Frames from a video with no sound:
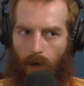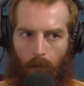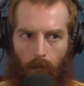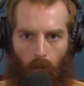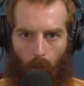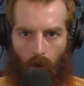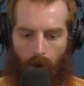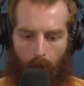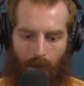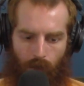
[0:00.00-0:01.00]
I'm
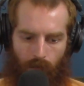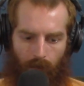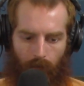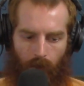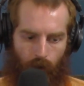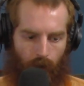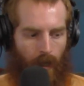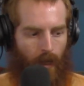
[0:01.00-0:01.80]
measuring the fish.